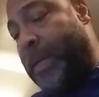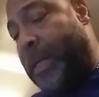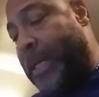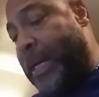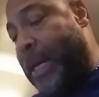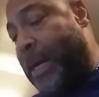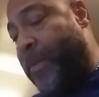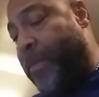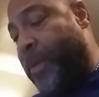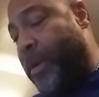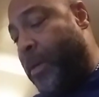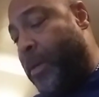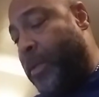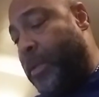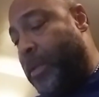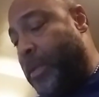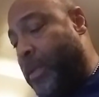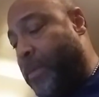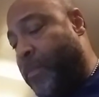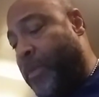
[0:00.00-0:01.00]
And now we're,
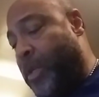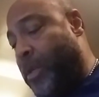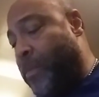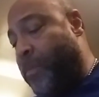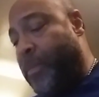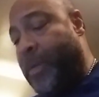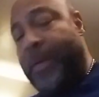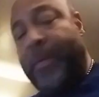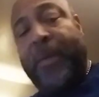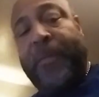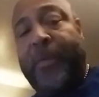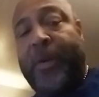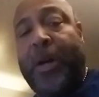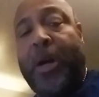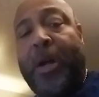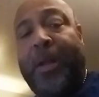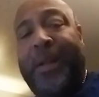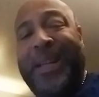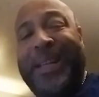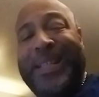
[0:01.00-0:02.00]
we're, we're,
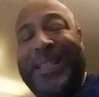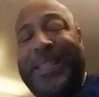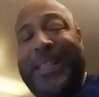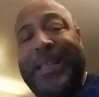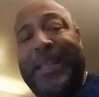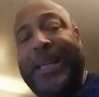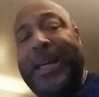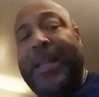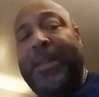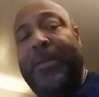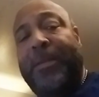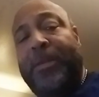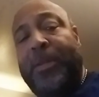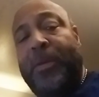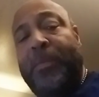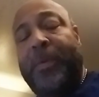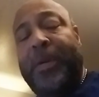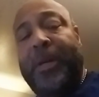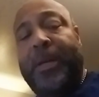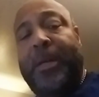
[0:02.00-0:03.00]
we're all in this together,
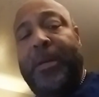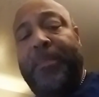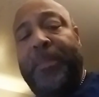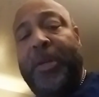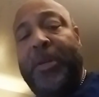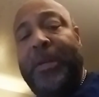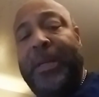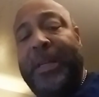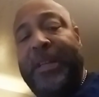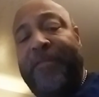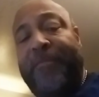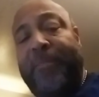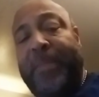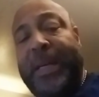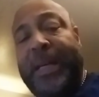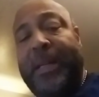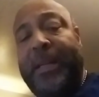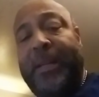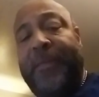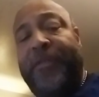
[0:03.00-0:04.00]
dude. We're a community of
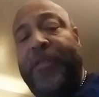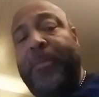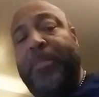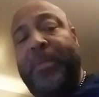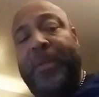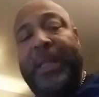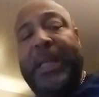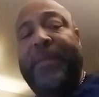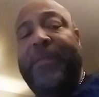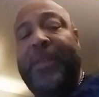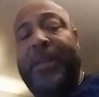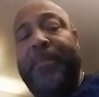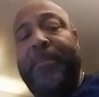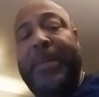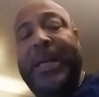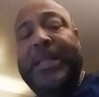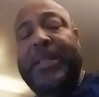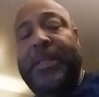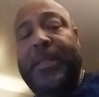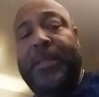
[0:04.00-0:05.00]
men. If you believe in the
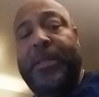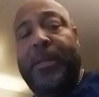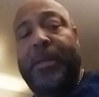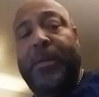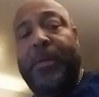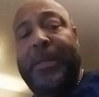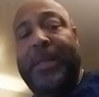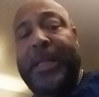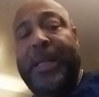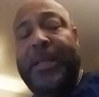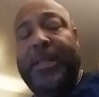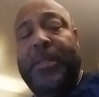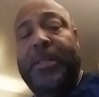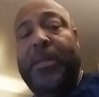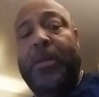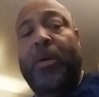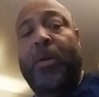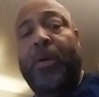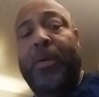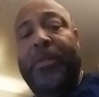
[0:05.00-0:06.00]
message, dude, say this
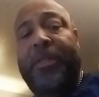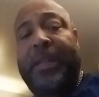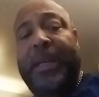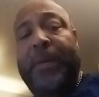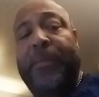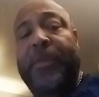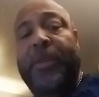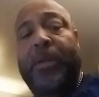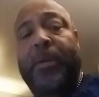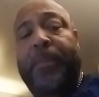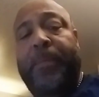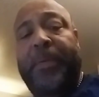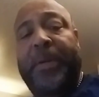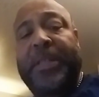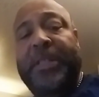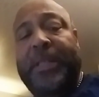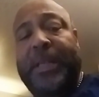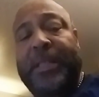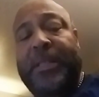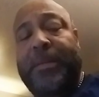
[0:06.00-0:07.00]
is the whole thing when you
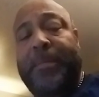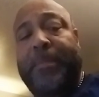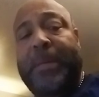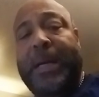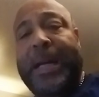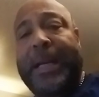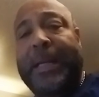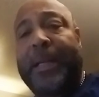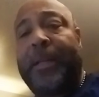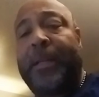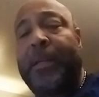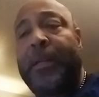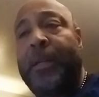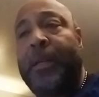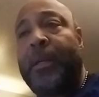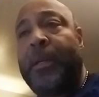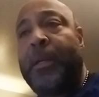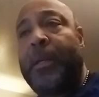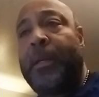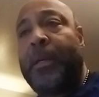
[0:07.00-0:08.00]
appreciate somebody.
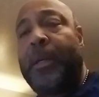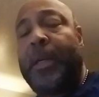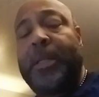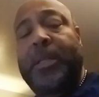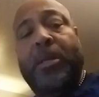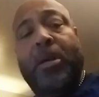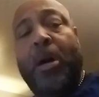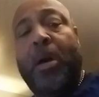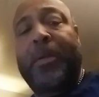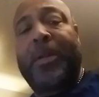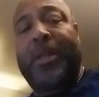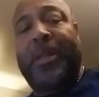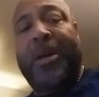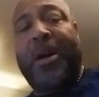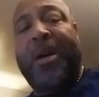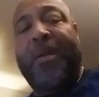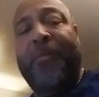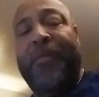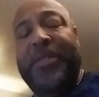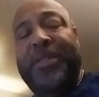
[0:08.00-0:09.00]
It's called the
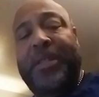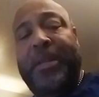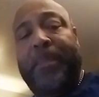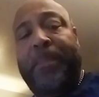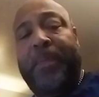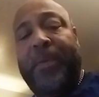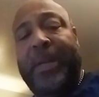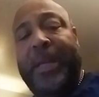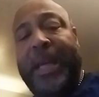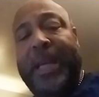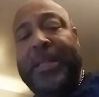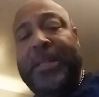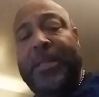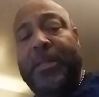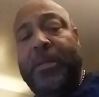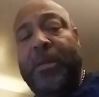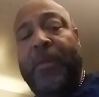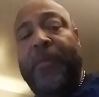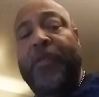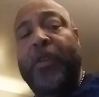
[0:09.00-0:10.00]
law of
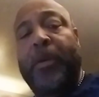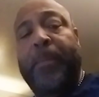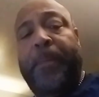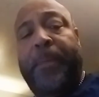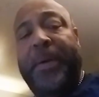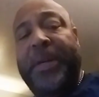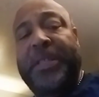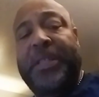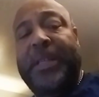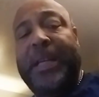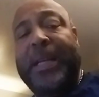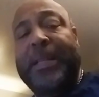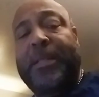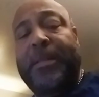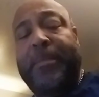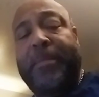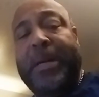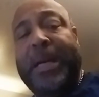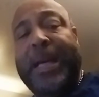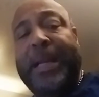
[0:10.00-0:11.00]
reciprocation. So if you appreciate
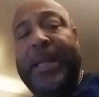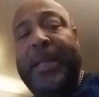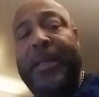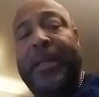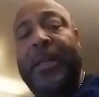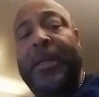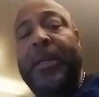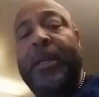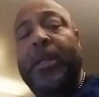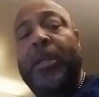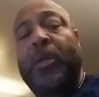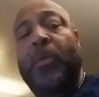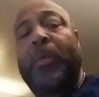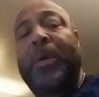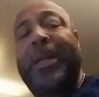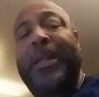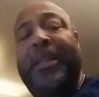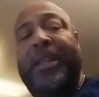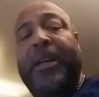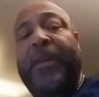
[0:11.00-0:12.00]
somebody, you
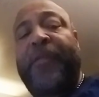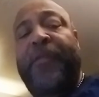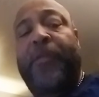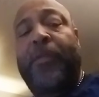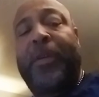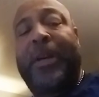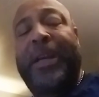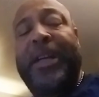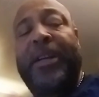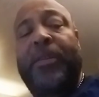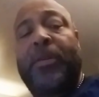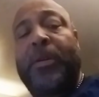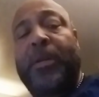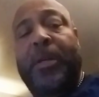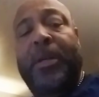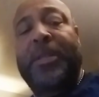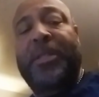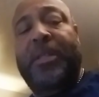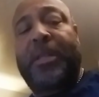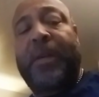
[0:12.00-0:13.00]
want to, therefore, and they're doing
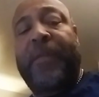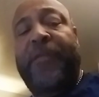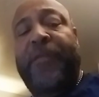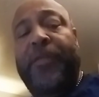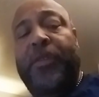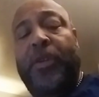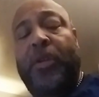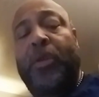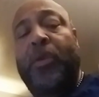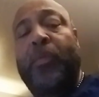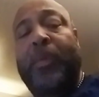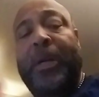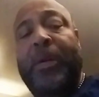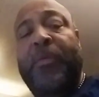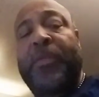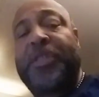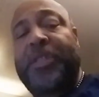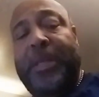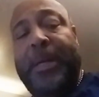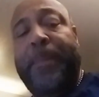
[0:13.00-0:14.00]
good stuff for you, you want to
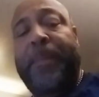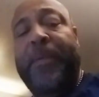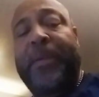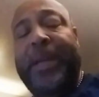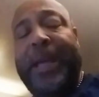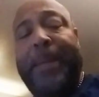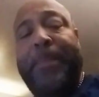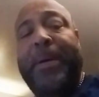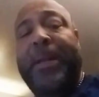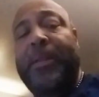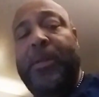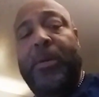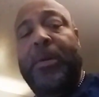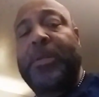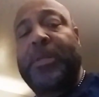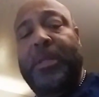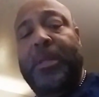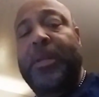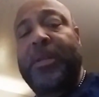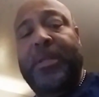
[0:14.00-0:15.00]
reciprocate by
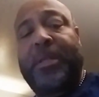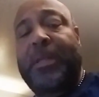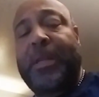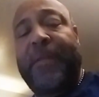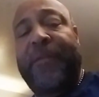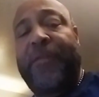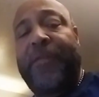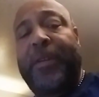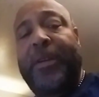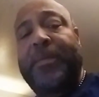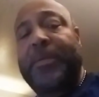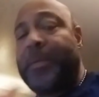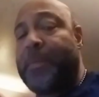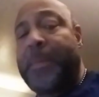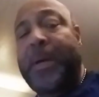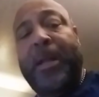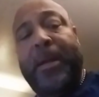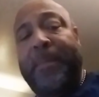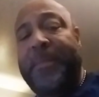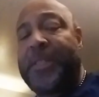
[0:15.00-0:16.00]
doing good stuff for them.
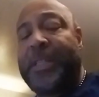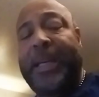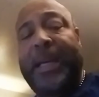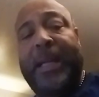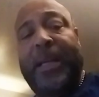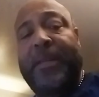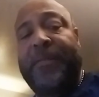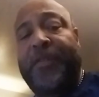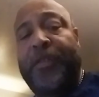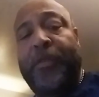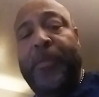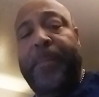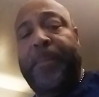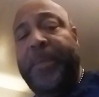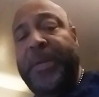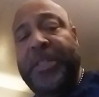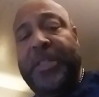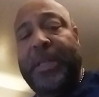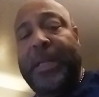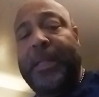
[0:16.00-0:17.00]
So, all I'm saying is you
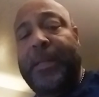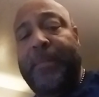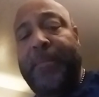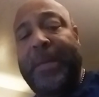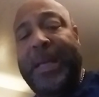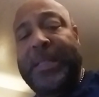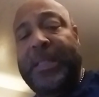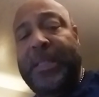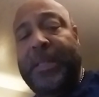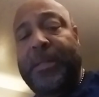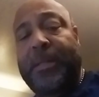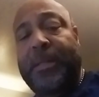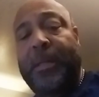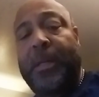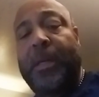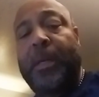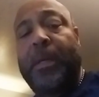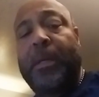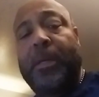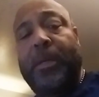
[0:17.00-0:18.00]
appreciate the message.
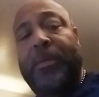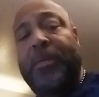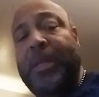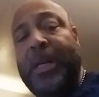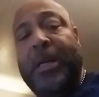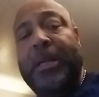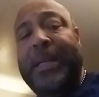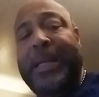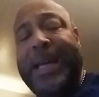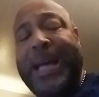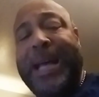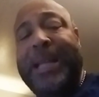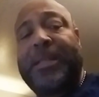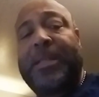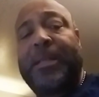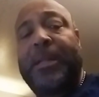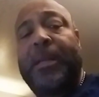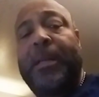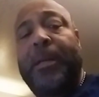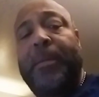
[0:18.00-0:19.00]
You young
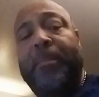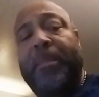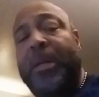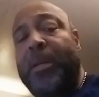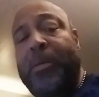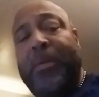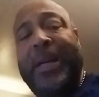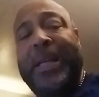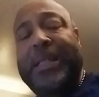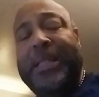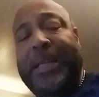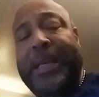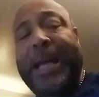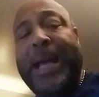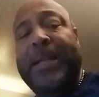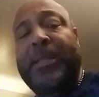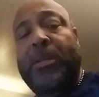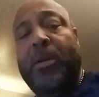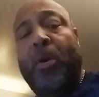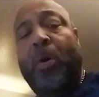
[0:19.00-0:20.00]
cats, middle aged
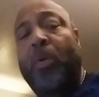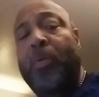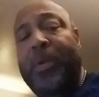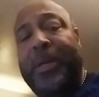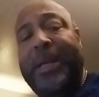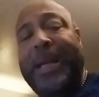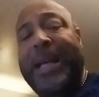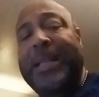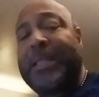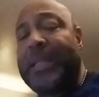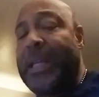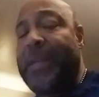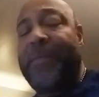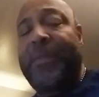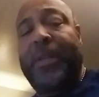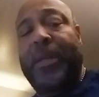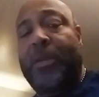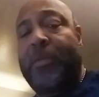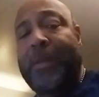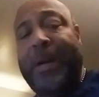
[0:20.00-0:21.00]
cats, older cats,
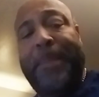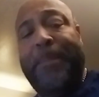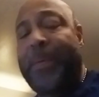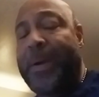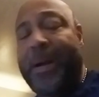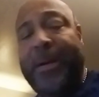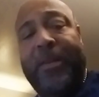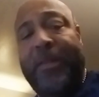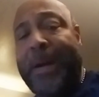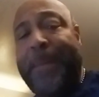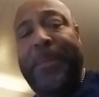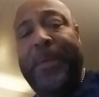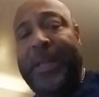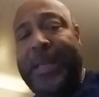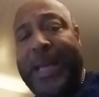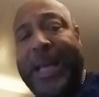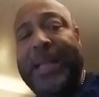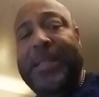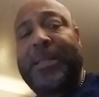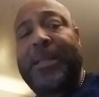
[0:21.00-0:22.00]
even the decrepit
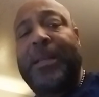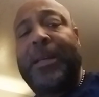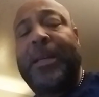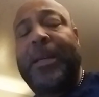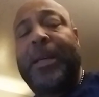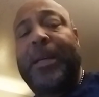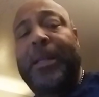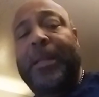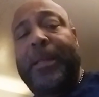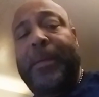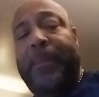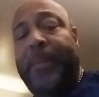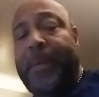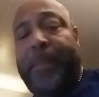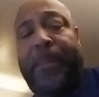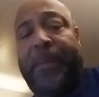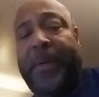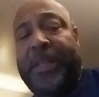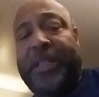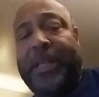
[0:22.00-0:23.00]
cats, the,
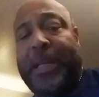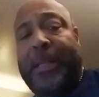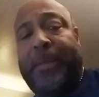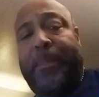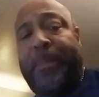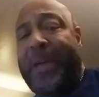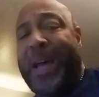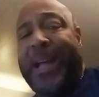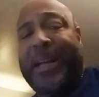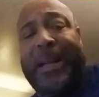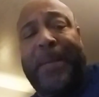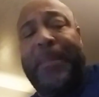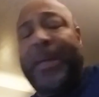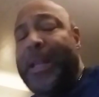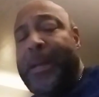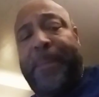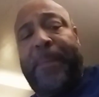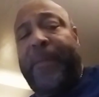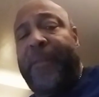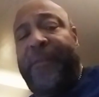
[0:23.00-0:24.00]
appreciate the pack. I'm
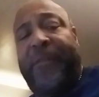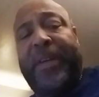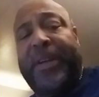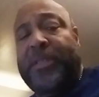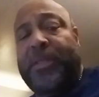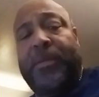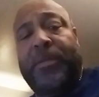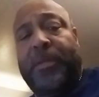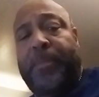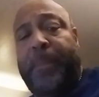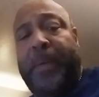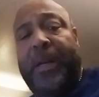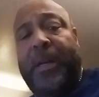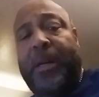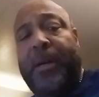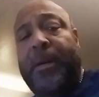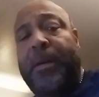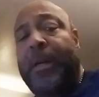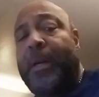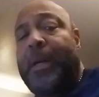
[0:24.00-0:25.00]
not a professional
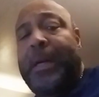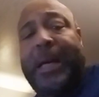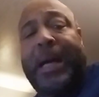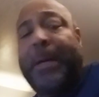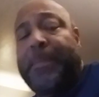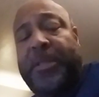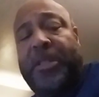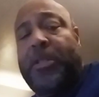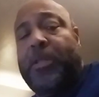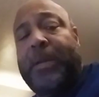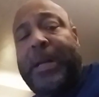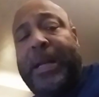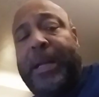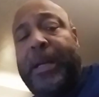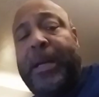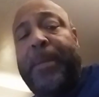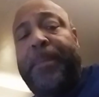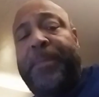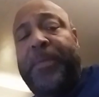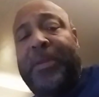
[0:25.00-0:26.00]
speaker. I'm just trying to
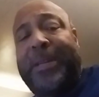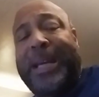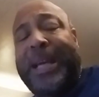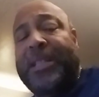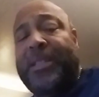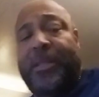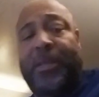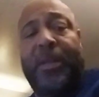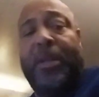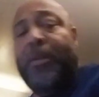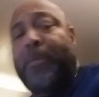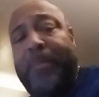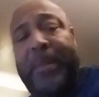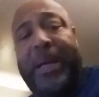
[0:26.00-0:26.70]
help you guys so you don't